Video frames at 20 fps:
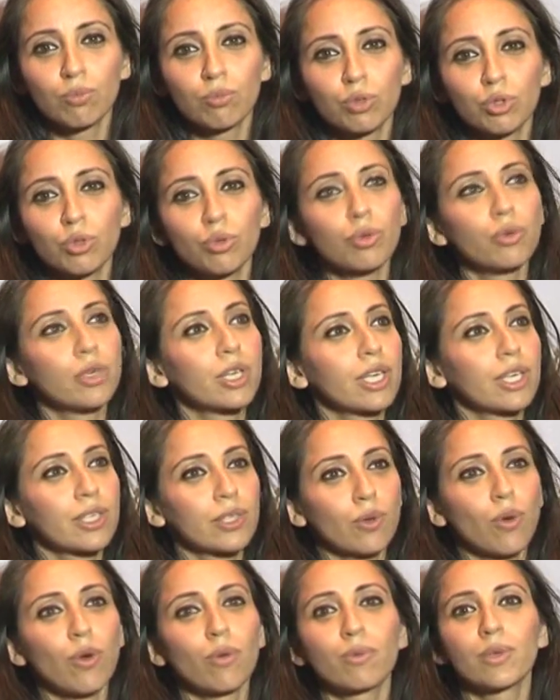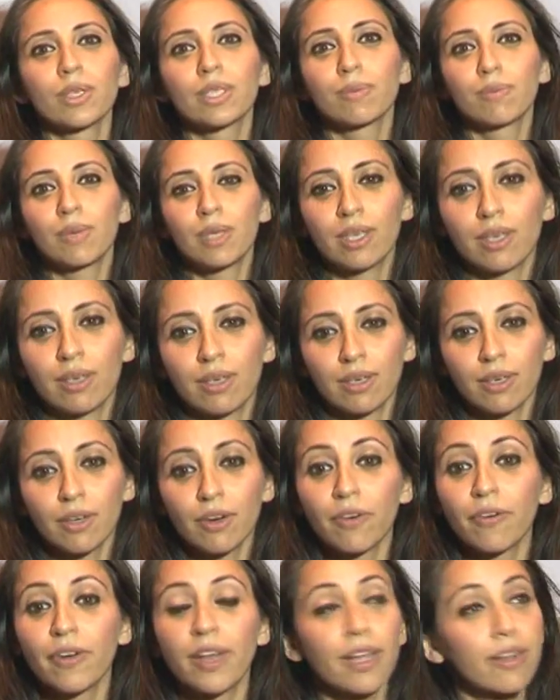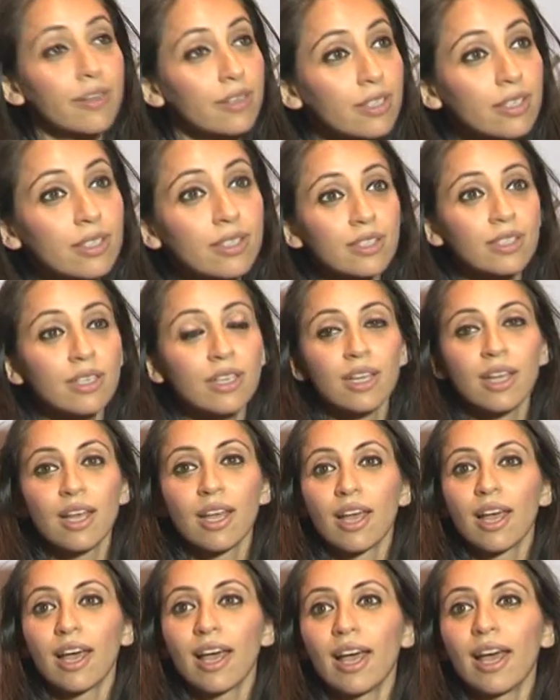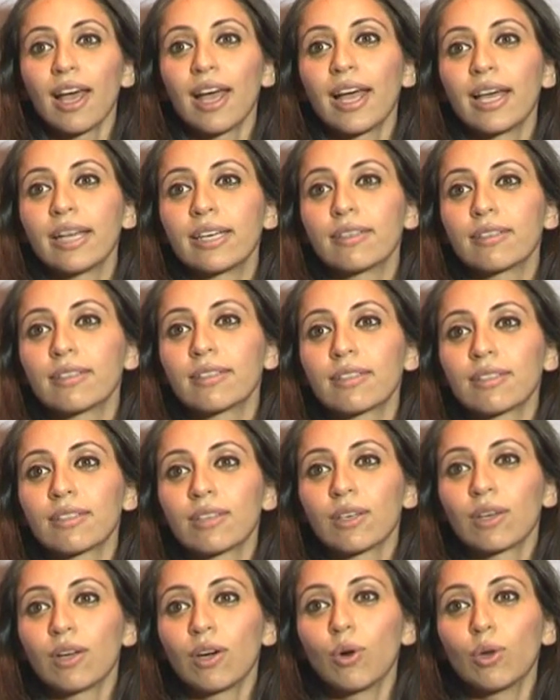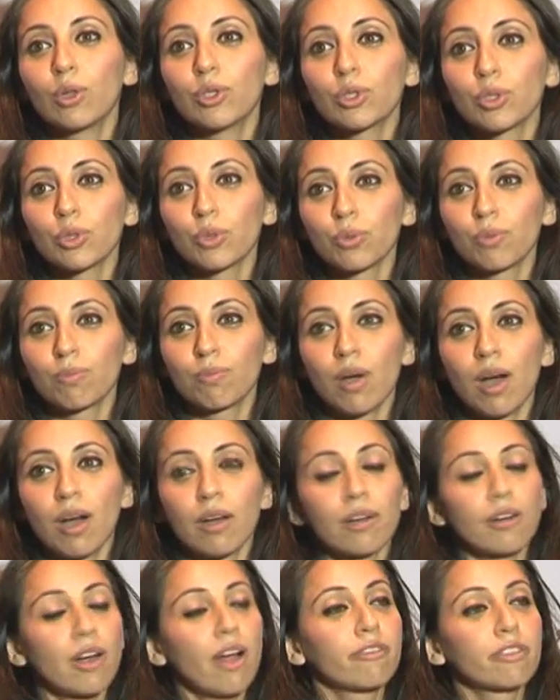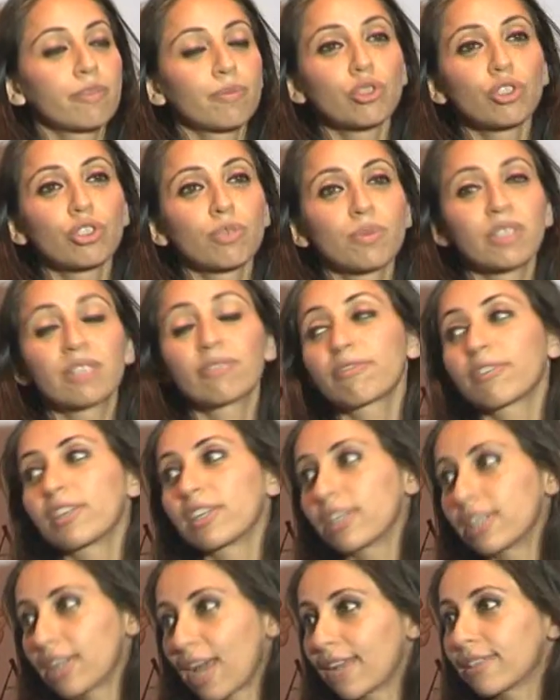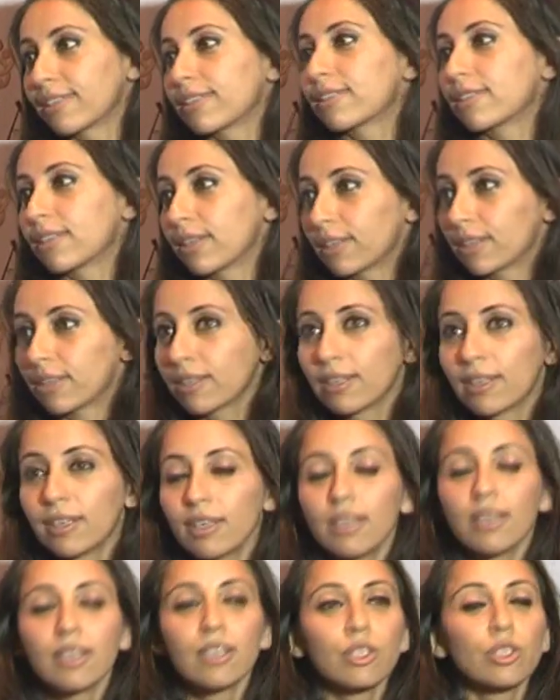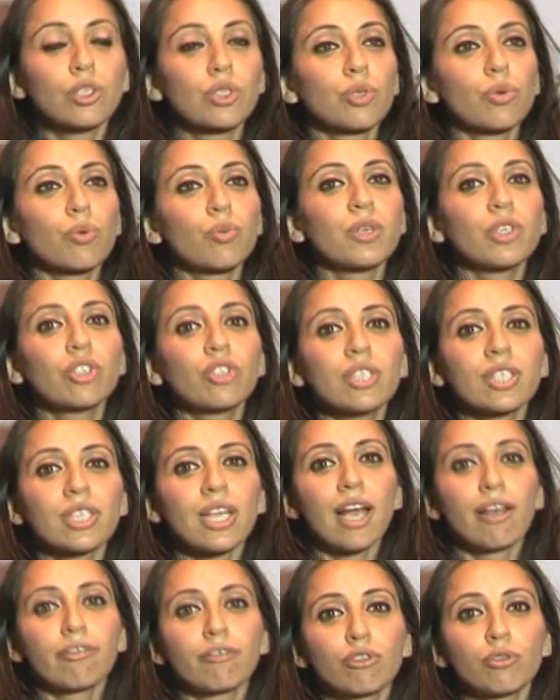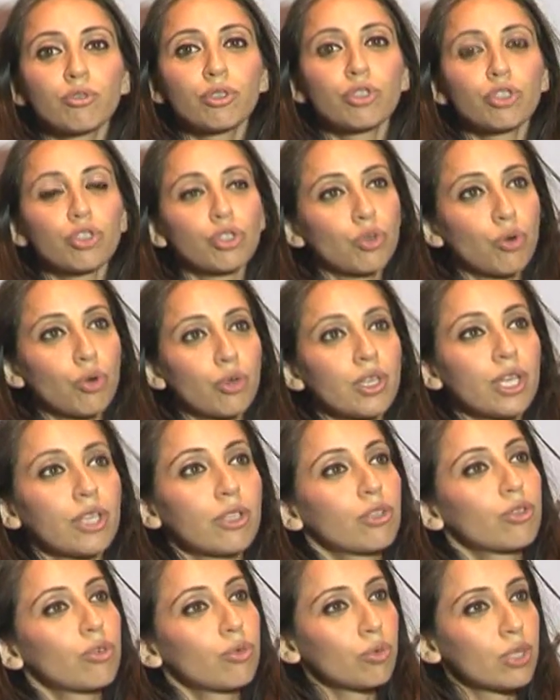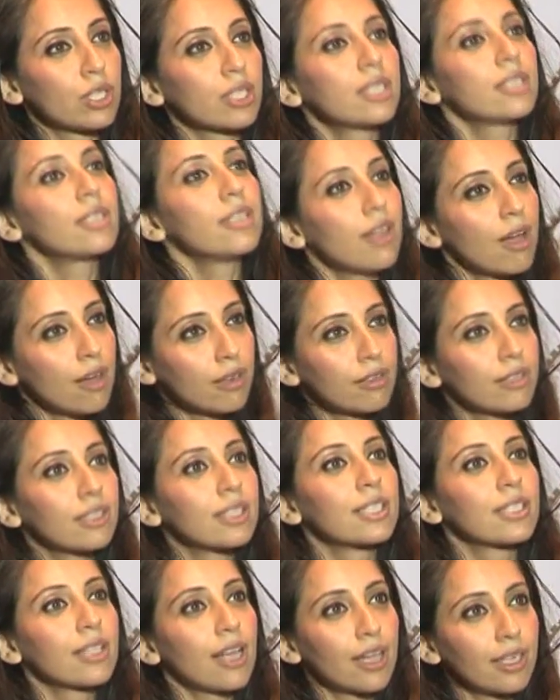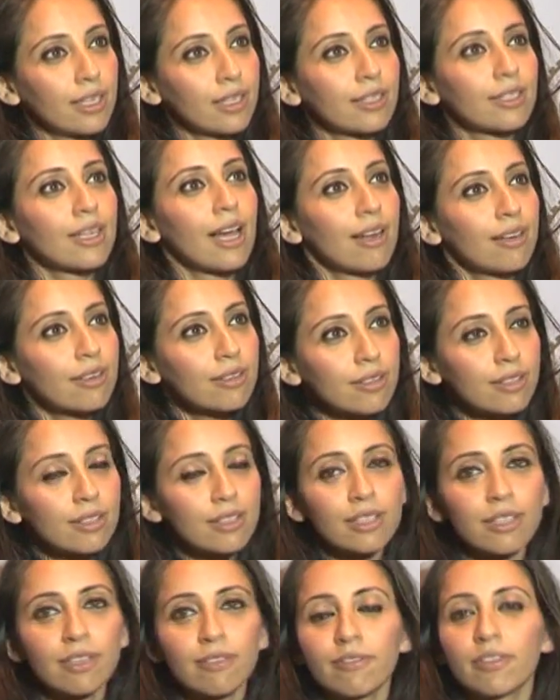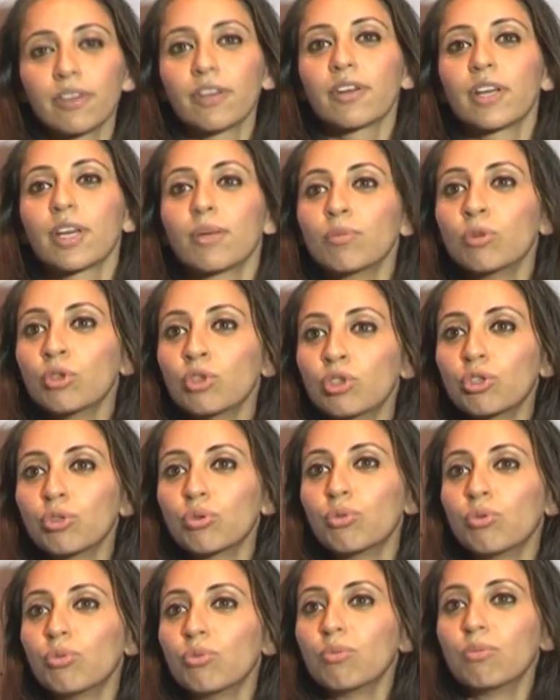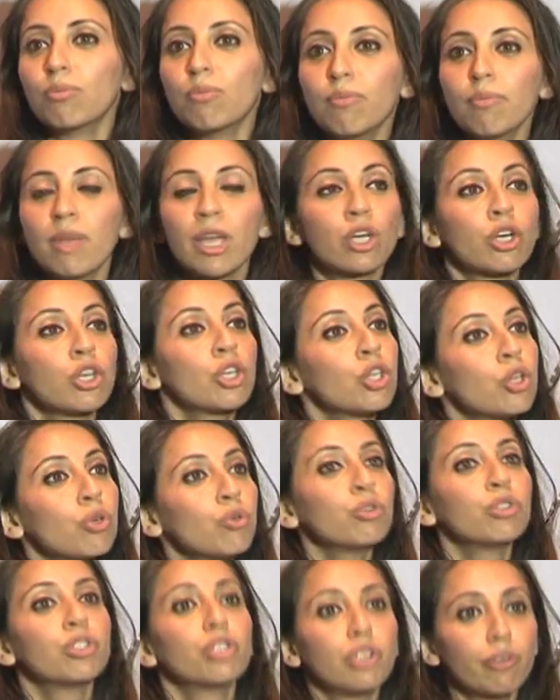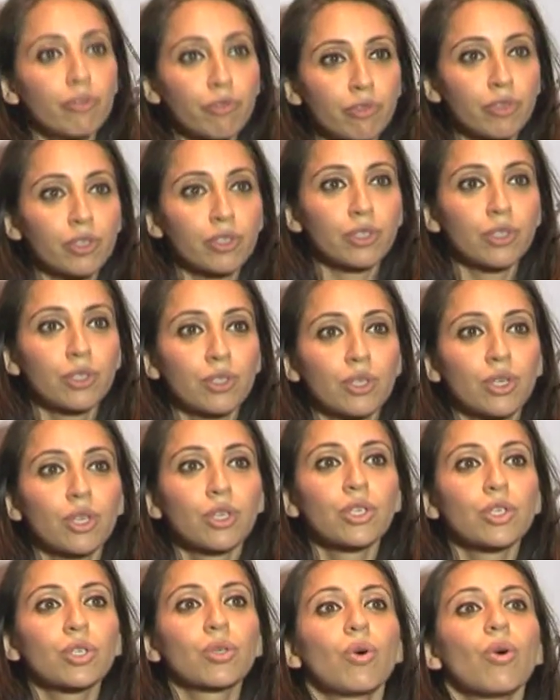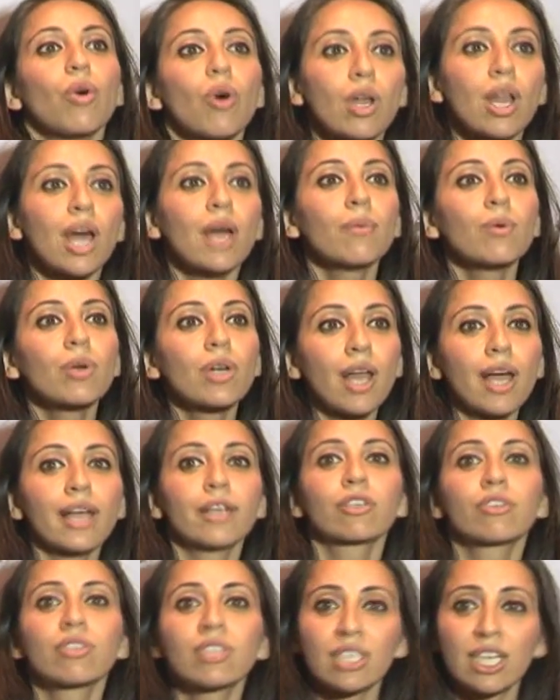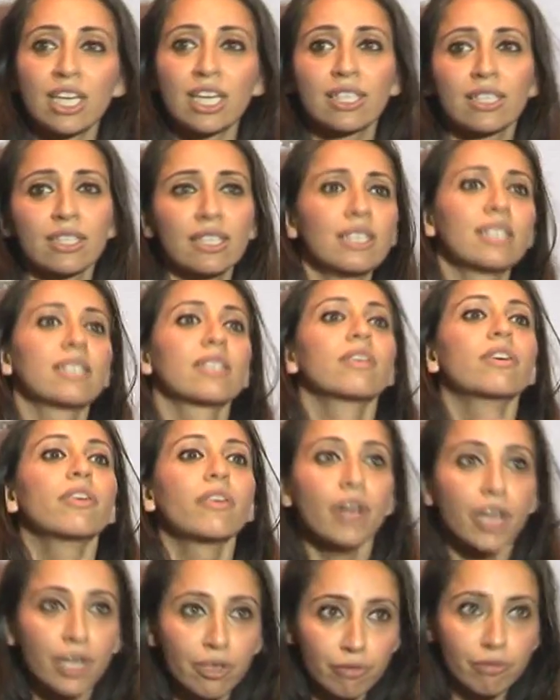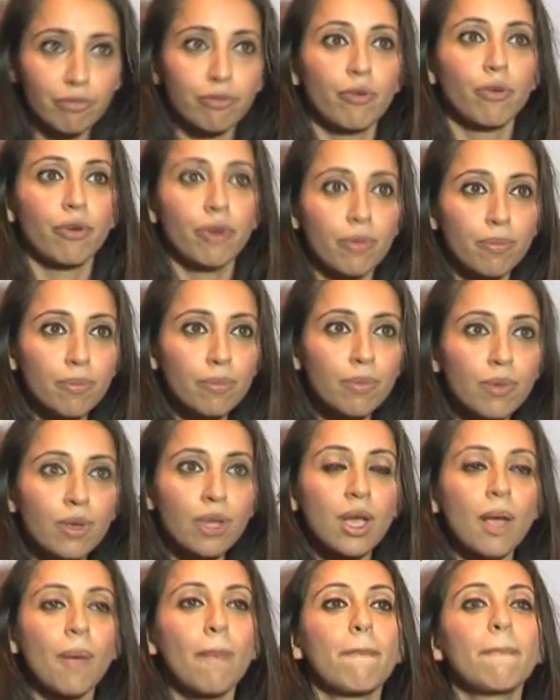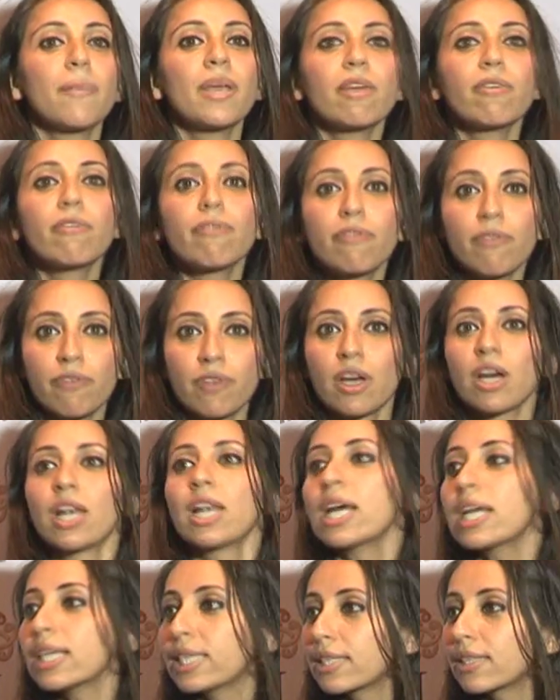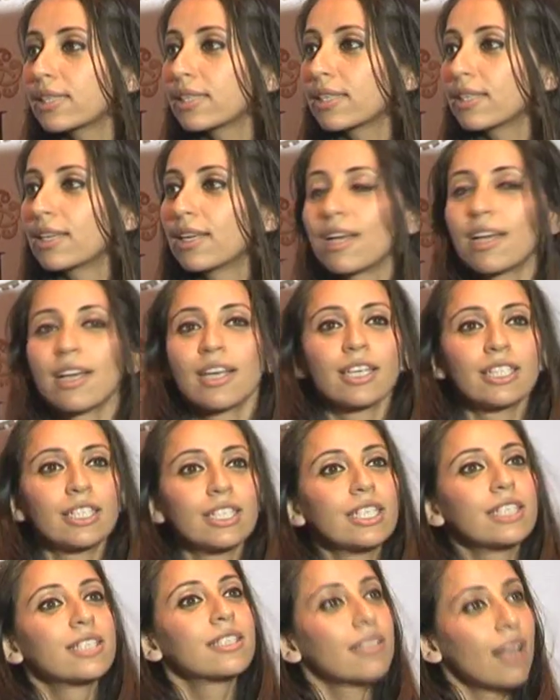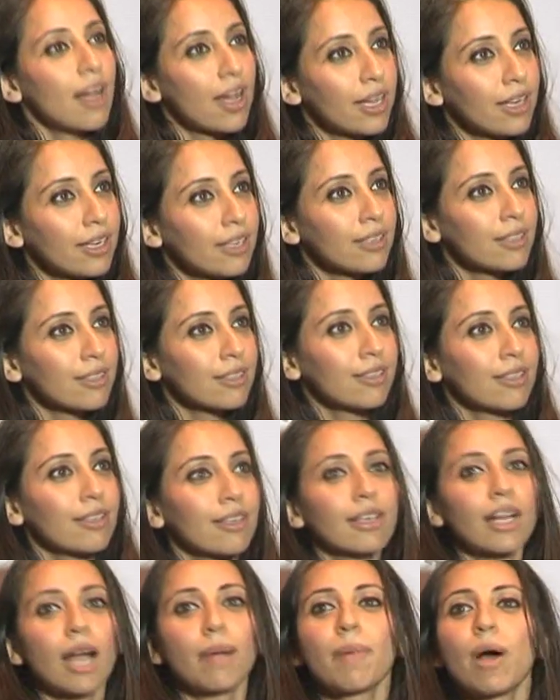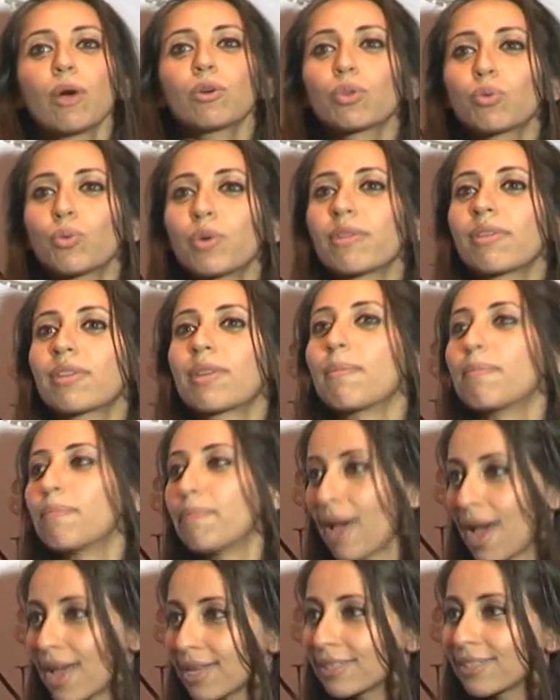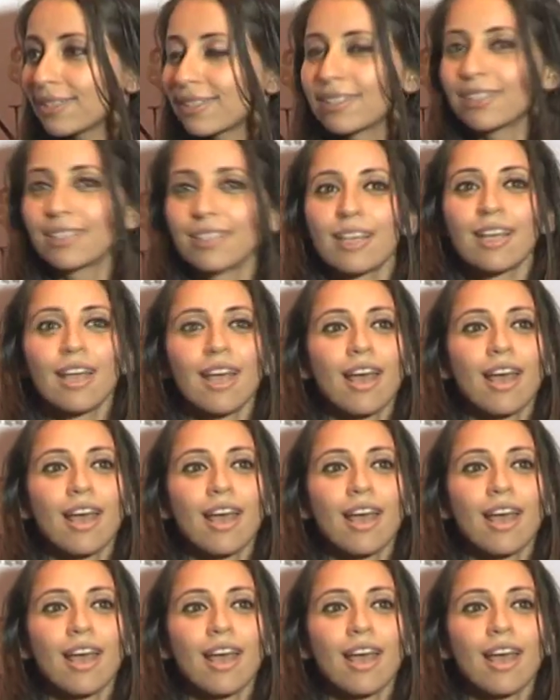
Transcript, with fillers: jewelry has always been created, and also our craftsmanship is fantastic. So we just have to ensure that through this young design talent, we are able to make a huge difference. So all I would like to say is this is a great forum. Be fearless, design, come out with the best,